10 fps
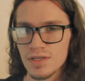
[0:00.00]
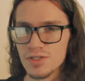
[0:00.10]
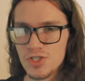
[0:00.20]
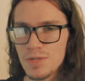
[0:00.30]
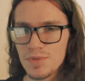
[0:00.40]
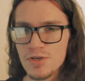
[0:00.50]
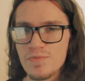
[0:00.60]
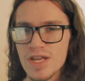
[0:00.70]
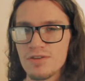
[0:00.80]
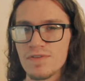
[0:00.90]
GPU
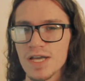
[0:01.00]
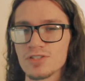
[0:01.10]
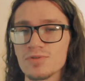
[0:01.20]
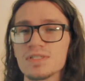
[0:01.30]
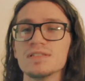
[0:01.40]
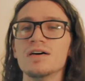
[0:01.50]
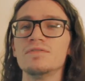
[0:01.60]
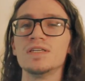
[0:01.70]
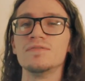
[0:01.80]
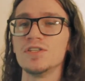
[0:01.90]
manufacturers love
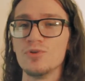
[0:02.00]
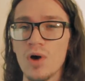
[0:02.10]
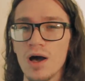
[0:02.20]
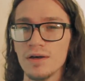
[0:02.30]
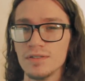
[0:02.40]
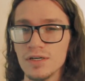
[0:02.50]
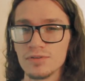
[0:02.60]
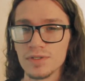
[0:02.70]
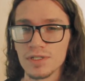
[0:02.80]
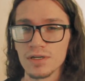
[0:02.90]
giving you hot and
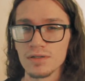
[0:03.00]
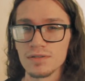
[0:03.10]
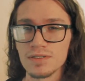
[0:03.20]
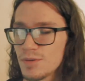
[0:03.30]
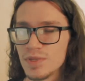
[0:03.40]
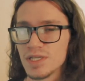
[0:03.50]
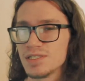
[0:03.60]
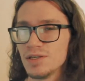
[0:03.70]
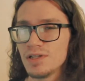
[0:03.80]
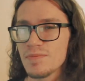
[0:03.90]
hungry cards because
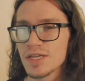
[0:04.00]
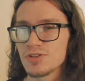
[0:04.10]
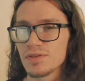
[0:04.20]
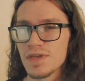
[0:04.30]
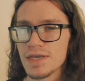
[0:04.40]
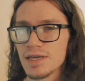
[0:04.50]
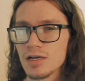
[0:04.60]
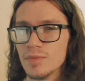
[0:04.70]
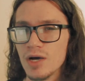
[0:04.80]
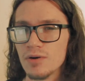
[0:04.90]
the only metric they care
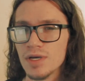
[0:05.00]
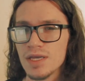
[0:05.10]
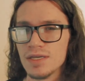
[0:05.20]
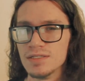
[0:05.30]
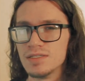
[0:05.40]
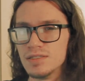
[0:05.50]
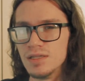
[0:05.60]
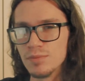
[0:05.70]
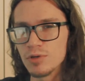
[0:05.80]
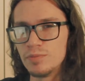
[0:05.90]
about is
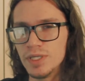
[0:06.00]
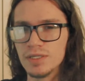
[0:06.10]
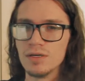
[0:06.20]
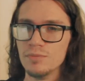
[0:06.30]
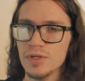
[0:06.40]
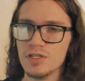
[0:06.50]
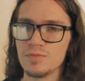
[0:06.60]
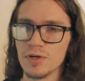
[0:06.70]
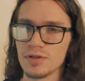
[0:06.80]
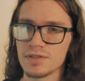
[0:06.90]
number big on
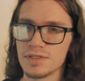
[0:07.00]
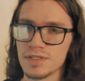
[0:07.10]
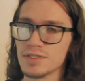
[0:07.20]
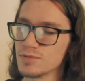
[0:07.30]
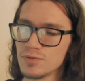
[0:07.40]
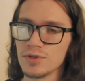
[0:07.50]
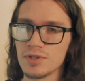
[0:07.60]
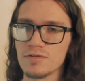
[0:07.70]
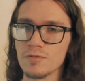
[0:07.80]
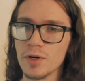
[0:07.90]
benchmarks. It's really
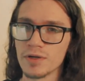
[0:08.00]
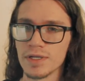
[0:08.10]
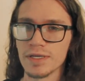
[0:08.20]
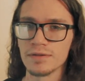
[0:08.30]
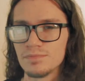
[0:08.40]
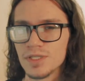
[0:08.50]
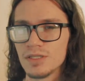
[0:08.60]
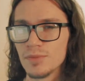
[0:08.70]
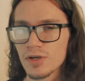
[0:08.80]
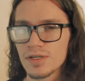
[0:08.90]
good for marketing. But the
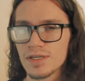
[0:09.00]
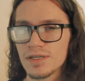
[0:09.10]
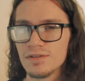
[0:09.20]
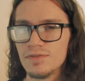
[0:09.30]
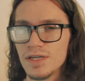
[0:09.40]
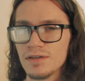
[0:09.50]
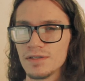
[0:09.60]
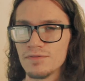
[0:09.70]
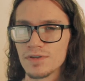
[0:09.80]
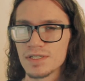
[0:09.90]
marketing
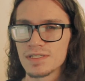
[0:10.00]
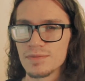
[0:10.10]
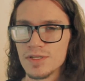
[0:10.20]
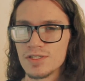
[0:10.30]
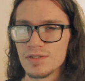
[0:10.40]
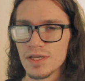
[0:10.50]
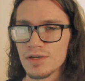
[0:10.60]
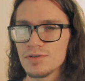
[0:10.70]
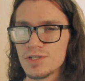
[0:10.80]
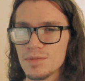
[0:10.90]
conveniently forgets to mention that your
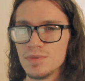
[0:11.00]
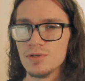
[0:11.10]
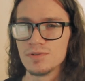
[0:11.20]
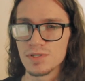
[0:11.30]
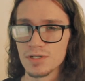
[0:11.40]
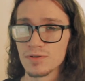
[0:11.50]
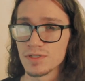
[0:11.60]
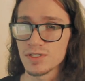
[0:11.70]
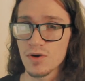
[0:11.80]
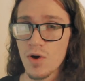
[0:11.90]
GPU is going to run
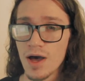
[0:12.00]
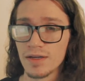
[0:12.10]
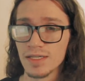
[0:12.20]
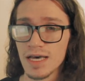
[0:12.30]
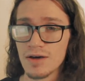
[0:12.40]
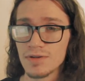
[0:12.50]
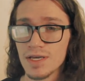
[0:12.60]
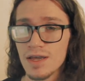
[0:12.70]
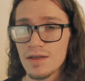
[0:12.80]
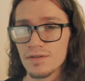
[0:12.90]
so hot and loud
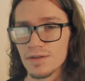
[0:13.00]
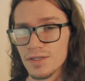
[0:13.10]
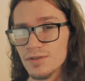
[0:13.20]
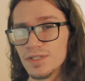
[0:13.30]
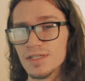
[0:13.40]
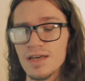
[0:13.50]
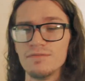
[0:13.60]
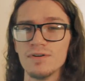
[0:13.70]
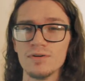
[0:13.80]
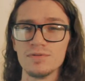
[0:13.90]
that you'll need
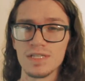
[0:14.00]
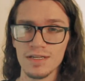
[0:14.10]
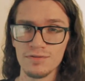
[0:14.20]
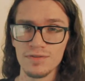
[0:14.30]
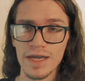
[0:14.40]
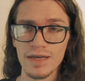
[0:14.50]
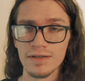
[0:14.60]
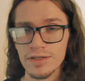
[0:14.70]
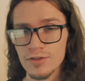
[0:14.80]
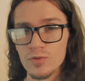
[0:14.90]
headphones and a fan
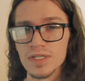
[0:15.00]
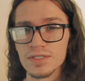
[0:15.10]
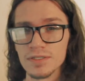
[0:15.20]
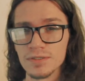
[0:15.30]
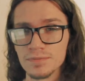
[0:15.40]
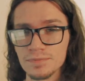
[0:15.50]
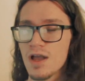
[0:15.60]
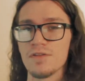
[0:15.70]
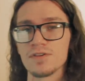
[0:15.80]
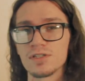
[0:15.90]
in the winter.
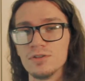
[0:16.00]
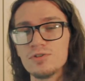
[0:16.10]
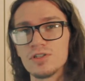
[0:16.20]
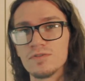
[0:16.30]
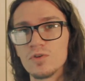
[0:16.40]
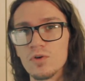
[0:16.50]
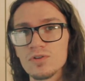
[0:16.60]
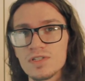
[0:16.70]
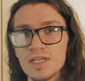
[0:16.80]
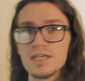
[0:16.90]
The solution, of
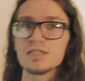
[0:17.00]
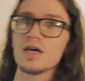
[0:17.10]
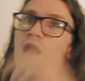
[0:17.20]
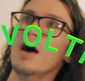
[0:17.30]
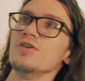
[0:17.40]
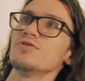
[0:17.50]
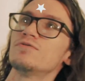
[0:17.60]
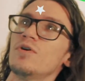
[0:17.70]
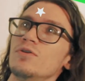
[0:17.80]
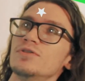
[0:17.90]
course, is
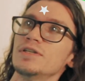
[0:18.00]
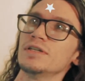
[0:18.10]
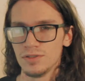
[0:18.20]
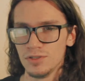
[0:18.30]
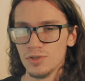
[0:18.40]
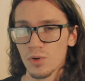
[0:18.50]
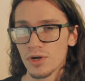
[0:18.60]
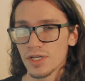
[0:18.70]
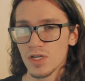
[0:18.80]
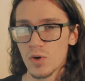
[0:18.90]
undervolting. You
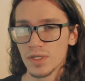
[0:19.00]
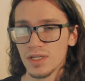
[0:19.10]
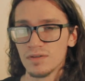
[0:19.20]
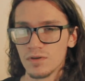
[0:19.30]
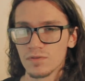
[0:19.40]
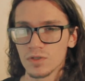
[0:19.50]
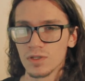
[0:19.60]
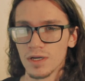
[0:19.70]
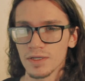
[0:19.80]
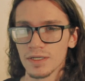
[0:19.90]
already know and love
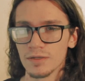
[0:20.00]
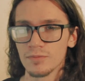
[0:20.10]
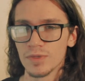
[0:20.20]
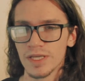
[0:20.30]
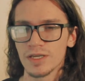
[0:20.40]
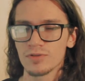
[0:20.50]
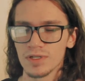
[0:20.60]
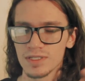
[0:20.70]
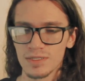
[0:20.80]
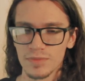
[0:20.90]
overclocking, but that
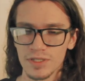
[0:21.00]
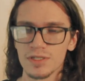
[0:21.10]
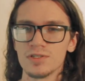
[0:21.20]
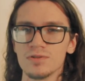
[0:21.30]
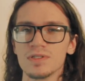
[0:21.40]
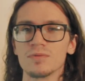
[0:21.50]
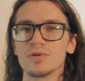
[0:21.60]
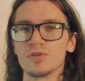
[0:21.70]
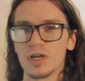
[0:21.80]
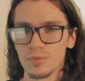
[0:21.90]
creates some of the issues that we're
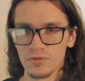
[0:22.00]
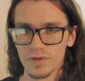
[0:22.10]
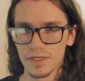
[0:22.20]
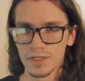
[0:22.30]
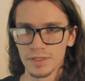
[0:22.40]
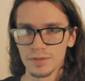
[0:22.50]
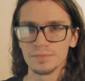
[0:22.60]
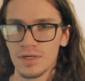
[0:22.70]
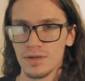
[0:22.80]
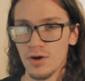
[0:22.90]
trying to prevent here.
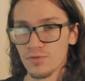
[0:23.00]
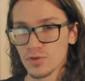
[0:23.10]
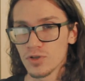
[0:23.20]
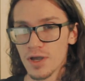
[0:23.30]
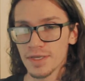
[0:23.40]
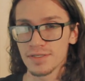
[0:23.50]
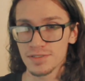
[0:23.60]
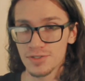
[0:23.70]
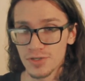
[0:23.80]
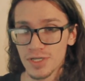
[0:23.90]
Overclocking is
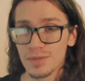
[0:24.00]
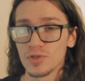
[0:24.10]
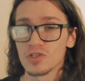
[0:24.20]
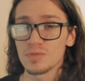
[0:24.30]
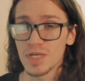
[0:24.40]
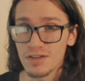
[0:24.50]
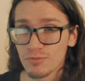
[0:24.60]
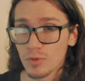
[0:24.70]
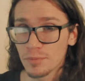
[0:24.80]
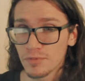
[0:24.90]
turning up your speed for
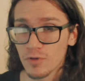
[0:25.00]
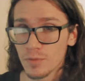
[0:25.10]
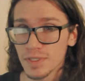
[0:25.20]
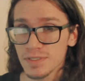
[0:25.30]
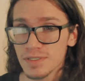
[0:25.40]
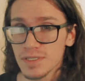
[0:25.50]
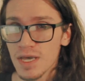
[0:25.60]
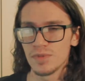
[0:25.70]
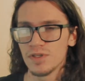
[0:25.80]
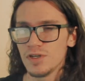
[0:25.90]
more performance,
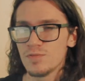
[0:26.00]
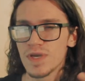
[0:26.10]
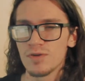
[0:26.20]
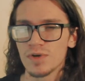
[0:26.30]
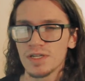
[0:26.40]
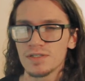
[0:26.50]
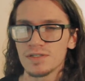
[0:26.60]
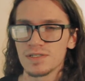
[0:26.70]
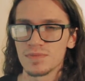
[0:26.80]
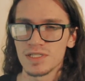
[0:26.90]
but then you may run into
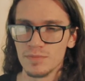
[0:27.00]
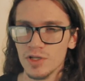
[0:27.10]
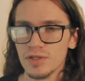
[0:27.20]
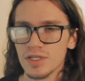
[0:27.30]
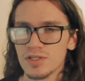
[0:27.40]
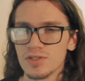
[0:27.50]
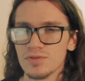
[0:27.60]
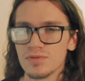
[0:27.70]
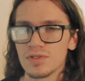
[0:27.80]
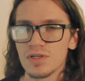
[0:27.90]
some stability
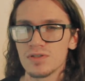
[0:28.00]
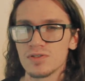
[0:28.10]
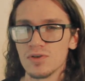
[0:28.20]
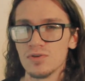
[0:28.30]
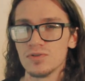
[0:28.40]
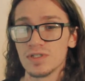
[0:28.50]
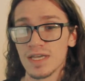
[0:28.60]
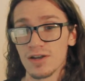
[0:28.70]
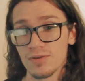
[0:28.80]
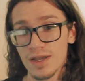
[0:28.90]
issues. So to
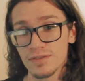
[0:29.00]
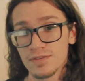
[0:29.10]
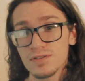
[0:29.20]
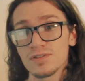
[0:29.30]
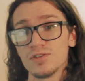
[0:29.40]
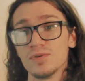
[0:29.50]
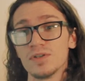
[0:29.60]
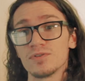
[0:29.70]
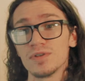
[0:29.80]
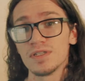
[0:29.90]
counteract this, you
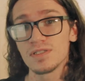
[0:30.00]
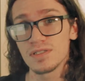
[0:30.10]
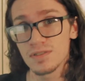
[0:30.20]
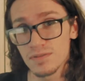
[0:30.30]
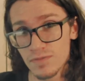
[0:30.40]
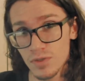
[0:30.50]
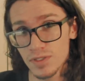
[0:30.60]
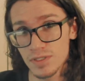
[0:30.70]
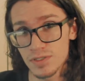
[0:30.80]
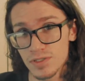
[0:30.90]
increase
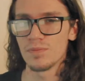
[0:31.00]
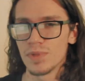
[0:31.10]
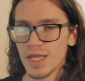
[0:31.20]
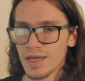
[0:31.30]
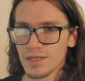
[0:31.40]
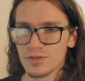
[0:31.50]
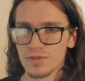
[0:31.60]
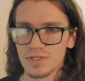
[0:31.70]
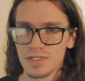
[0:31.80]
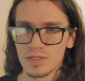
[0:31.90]
voltage, but that
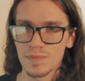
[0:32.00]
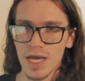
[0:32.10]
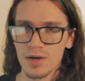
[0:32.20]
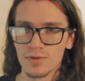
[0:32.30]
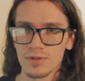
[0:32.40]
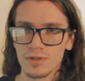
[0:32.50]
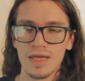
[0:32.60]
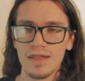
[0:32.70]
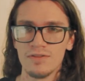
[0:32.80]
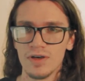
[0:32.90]
increases power
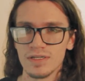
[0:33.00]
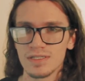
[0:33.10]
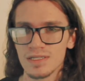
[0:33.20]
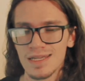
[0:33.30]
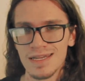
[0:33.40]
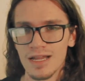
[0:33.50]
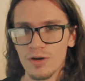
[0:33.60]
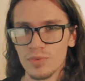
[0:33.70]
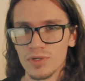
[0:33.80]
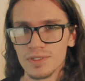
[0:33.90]
and thus heat
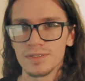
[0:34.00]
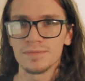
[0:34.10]
output.